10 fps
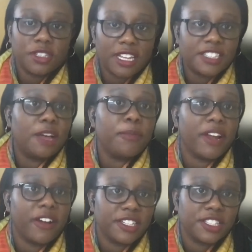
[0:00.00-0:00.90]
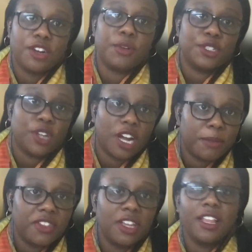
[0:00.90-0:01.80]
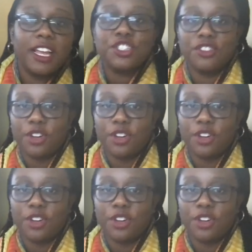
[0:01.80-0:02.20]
in some areas, you know, you're talking about the election,